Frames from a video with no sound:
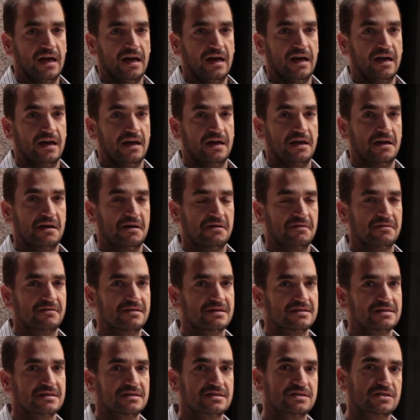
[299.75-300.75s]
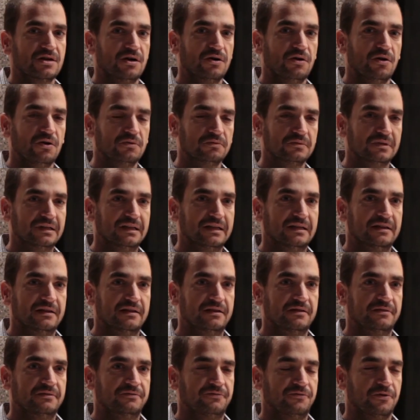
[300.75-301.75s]
This is
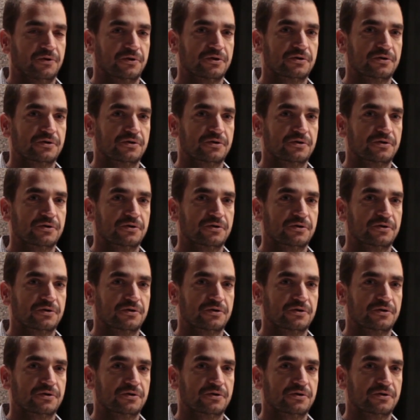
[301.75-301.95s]
only for